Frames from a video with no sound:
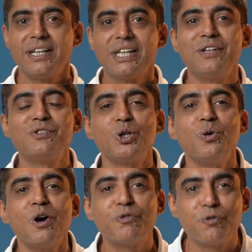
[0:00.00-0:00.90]
gives
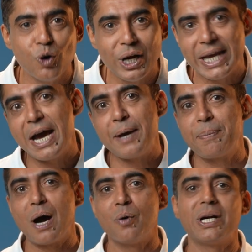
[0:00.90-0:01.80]
you a full
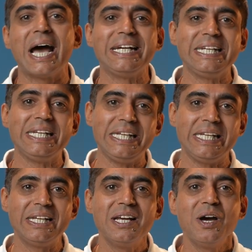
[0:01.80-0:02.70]
AI-powered IDE,